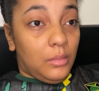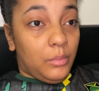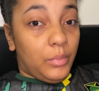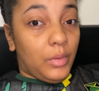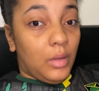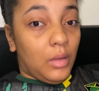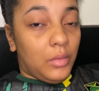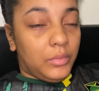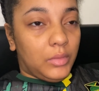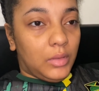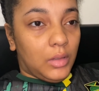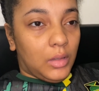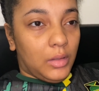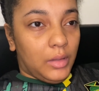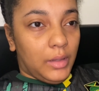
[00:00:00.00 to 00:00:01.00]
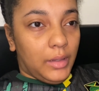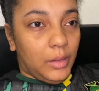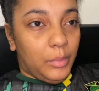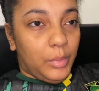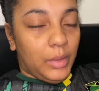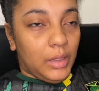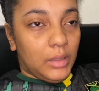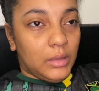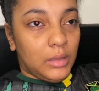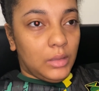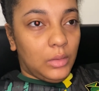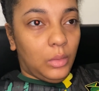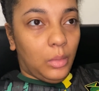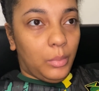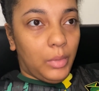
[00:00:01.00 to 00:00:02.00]
But after they had pierced the
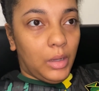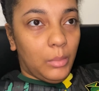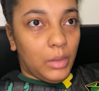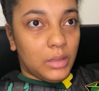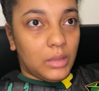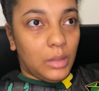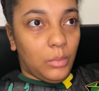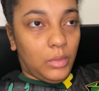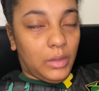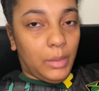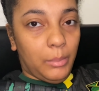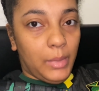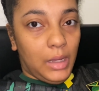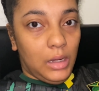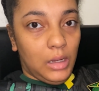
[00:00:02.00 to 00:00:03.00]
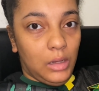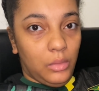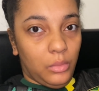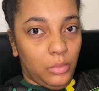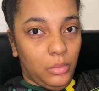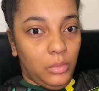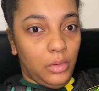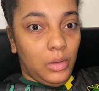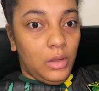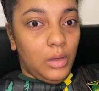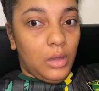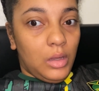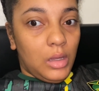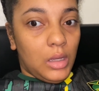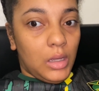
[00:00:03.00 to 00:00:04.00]
top part of my skin with that main needle,
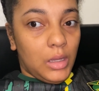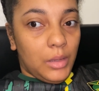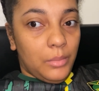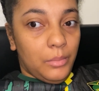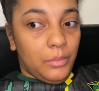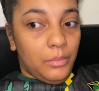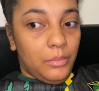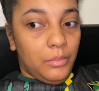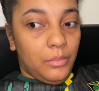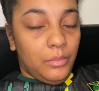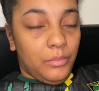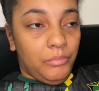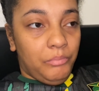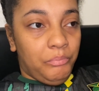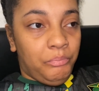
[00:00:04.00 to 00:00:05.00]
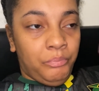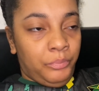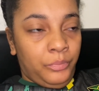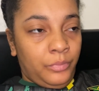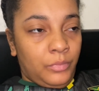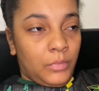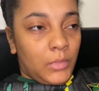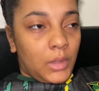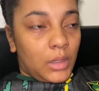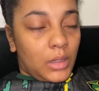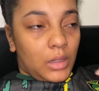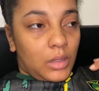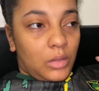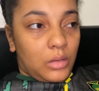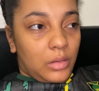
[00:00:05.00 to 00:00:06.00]
um,
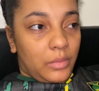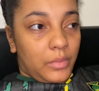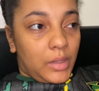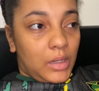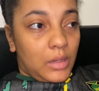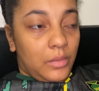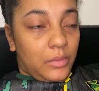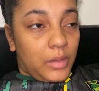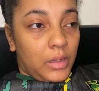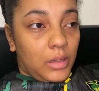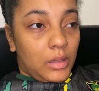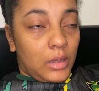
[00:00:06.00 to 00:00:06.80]
couldn't feel anything.